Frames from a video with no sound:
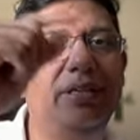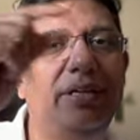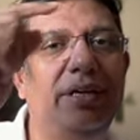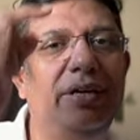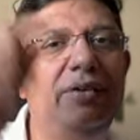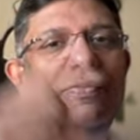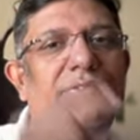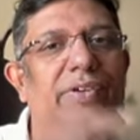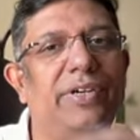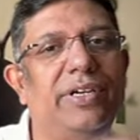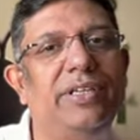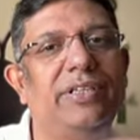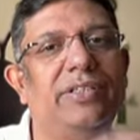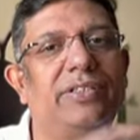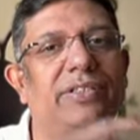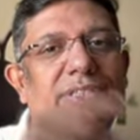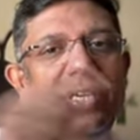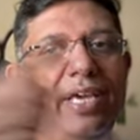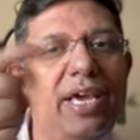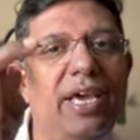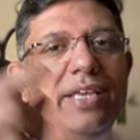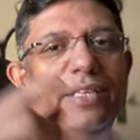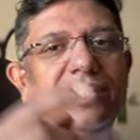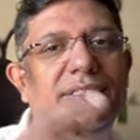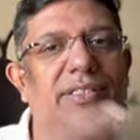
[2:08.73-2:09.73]
If it is
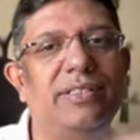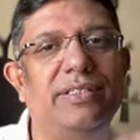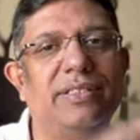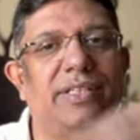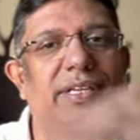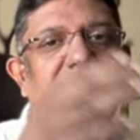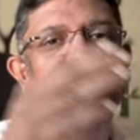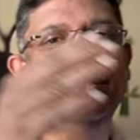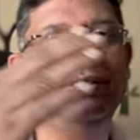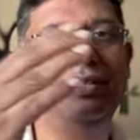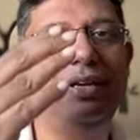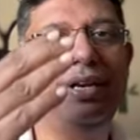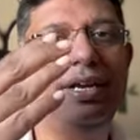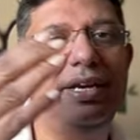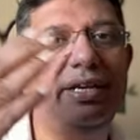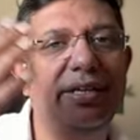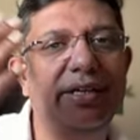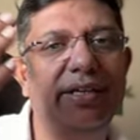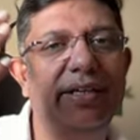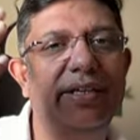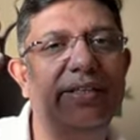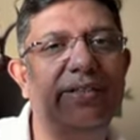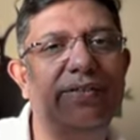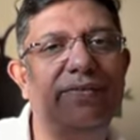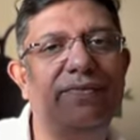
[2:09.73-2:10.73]
yes, then the
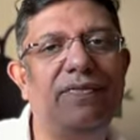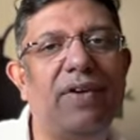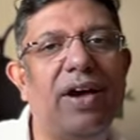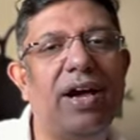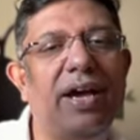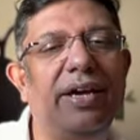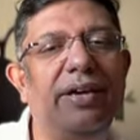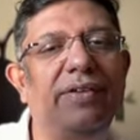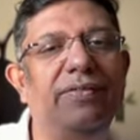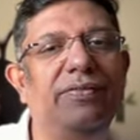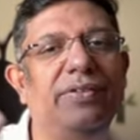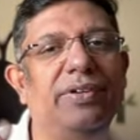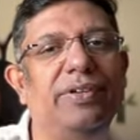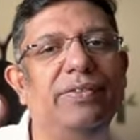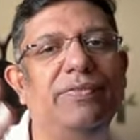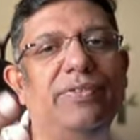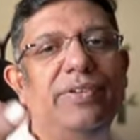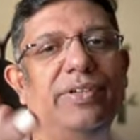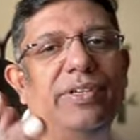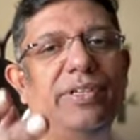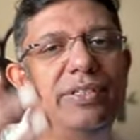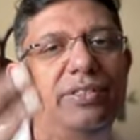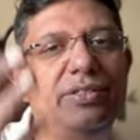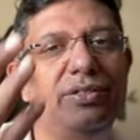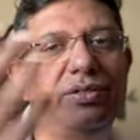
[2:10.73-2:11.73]
rating is 5. If
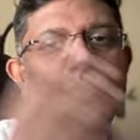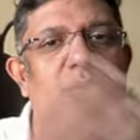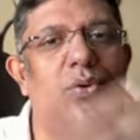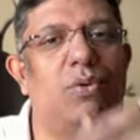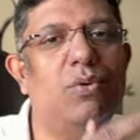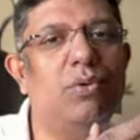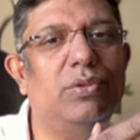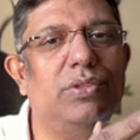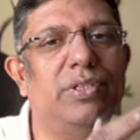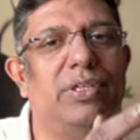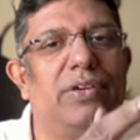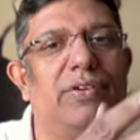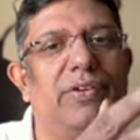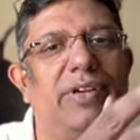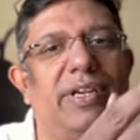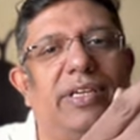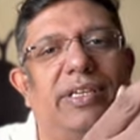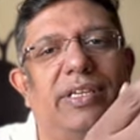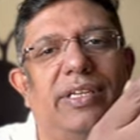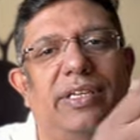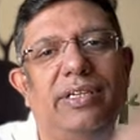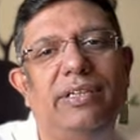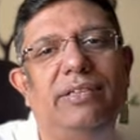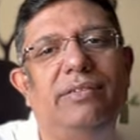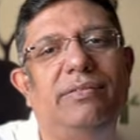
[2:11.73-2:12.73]
it is no, then
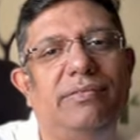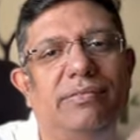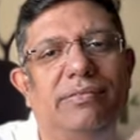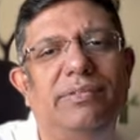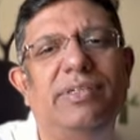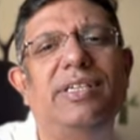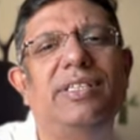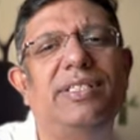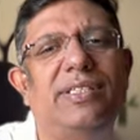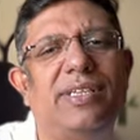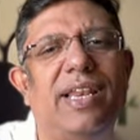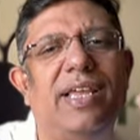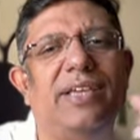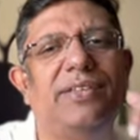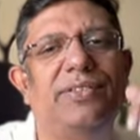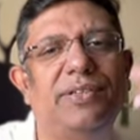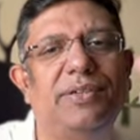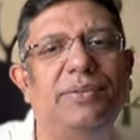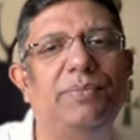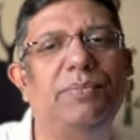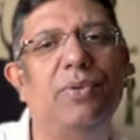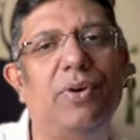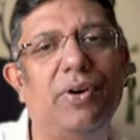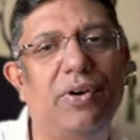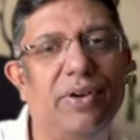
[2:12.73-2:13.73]
rating is lesser
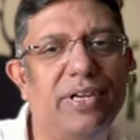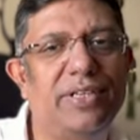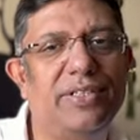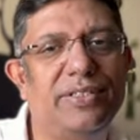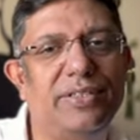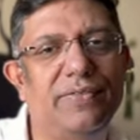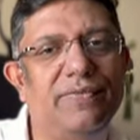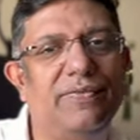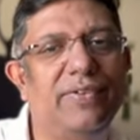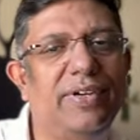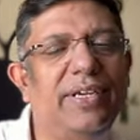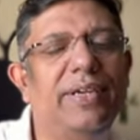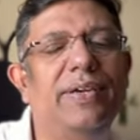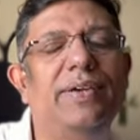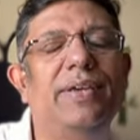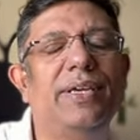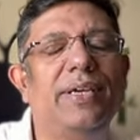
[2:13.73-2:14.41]
progressively.